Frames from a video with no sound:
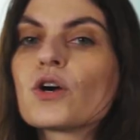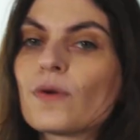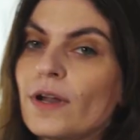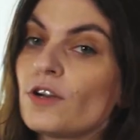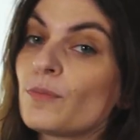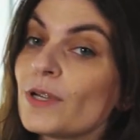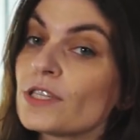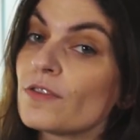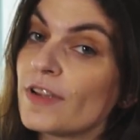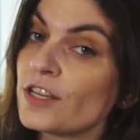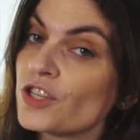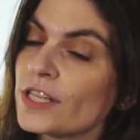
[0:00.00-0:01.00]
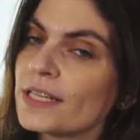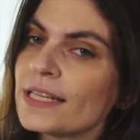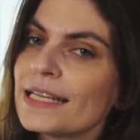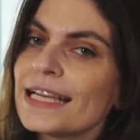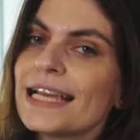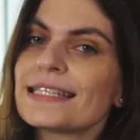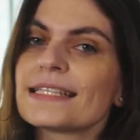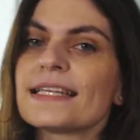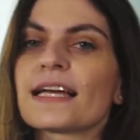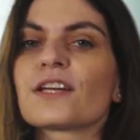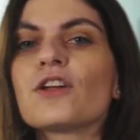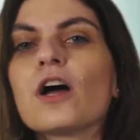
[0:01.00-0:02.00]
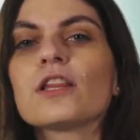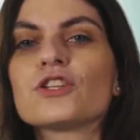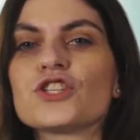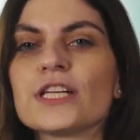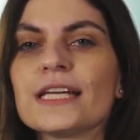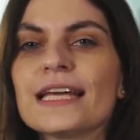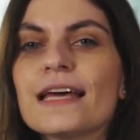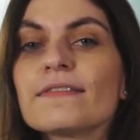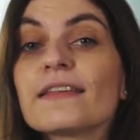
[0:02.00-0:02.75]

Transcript: Cryopreservation is a technology